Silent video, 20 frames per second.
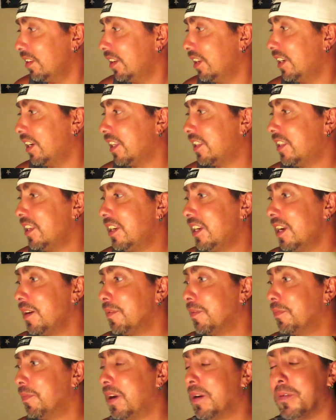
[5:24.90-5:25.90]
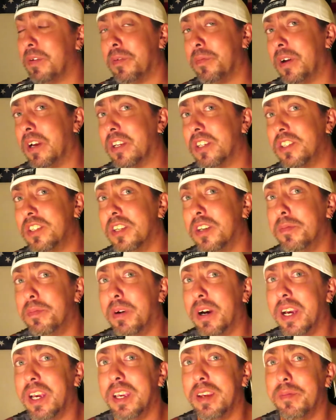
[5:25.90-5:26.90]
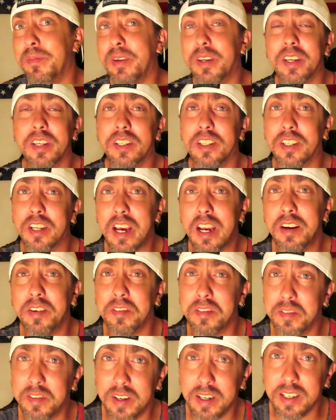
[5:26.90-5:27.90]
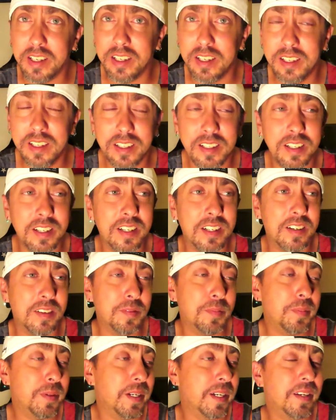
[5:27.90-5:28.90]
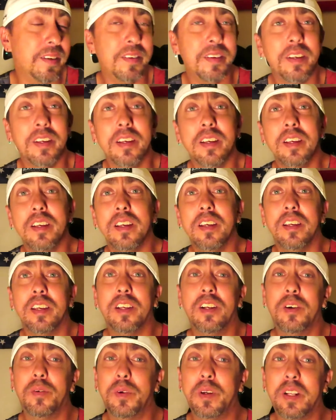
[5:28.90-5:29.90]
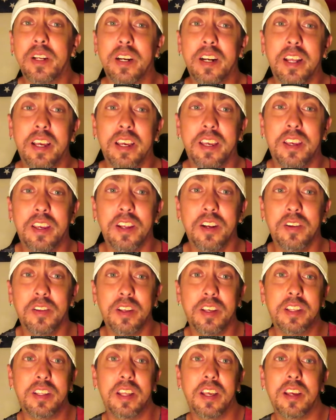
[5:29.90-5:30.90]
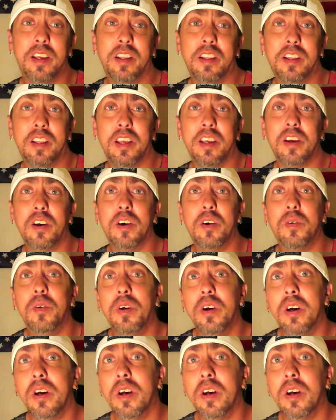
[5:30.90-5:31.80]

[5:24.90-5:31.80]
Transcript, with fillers: and I think I, I, I, still might because it's kind of funny, you know. But you know where they're like, you know, they they, they go,